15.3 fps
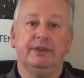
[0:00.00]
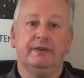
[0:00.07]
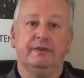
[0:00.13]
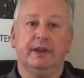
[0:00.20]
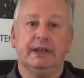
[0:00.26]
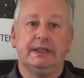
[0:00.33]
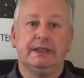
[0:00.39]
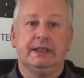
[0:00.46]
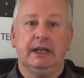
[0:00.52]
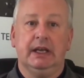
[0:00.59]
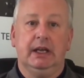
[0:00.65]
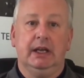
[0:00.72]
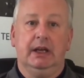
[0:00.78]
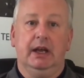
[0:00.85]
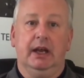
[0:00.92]
device
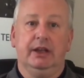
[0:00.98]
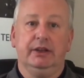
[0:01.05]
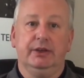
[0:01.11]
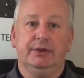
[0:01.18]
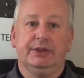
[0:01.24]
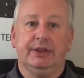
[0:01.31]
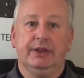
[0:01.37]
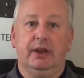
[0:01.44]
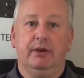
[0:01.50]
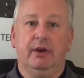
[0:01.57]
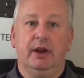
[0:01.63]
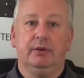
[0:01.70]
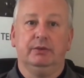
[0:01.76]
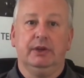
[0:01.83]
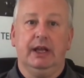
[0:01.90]
using their
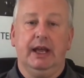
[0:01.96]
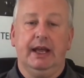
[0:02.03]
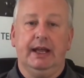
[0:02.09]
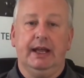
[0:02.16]
own